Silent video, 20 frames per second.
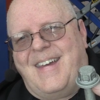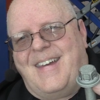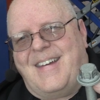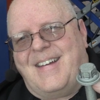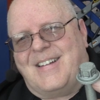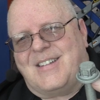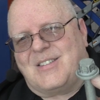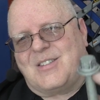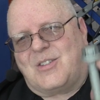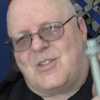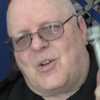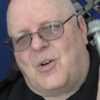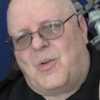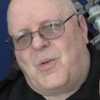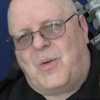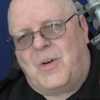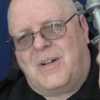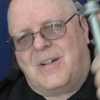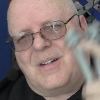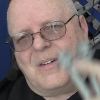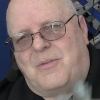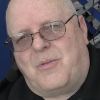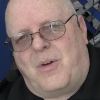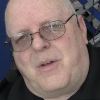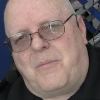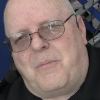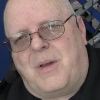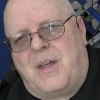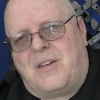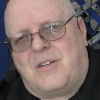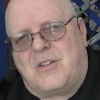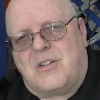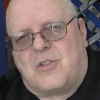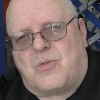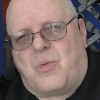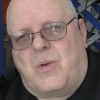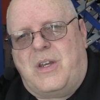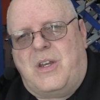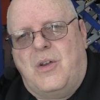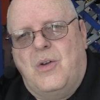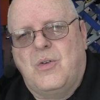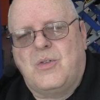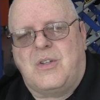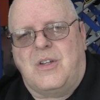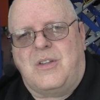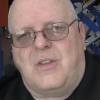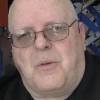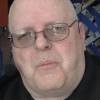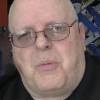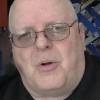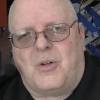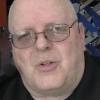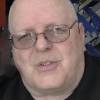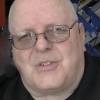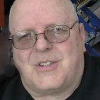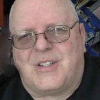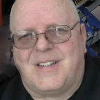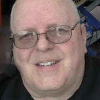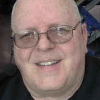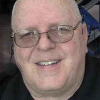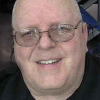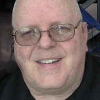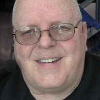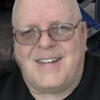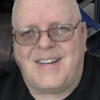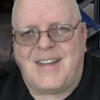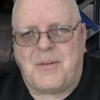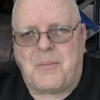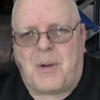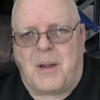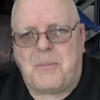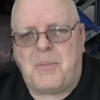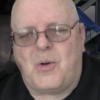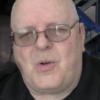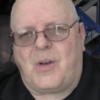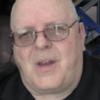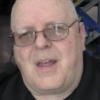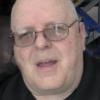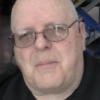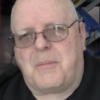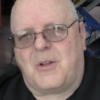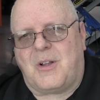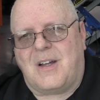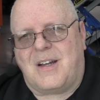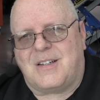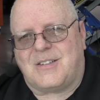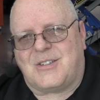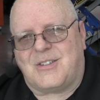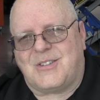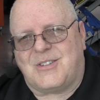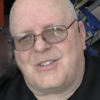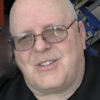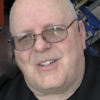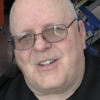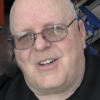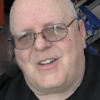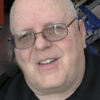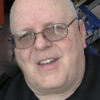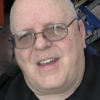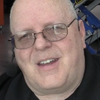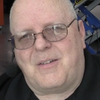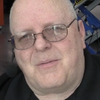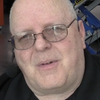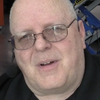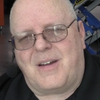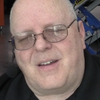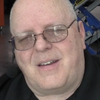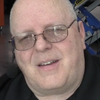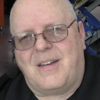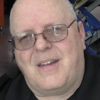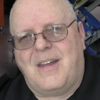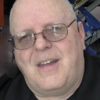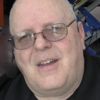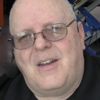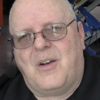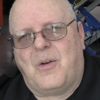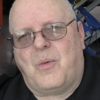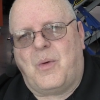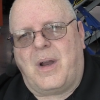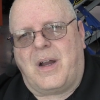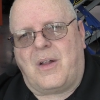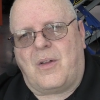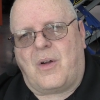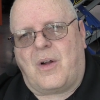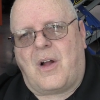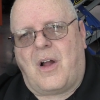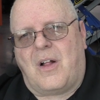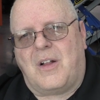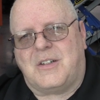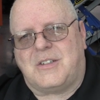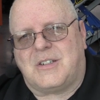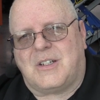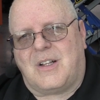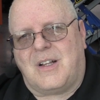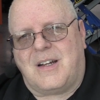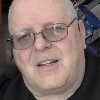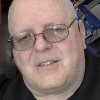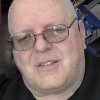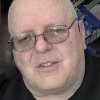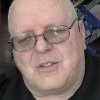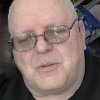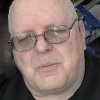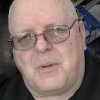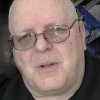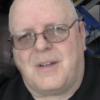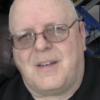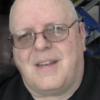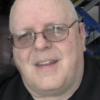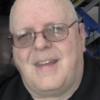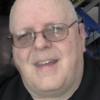And so we've been just reusing the bolts in my boot camp classes and my regular college classes, but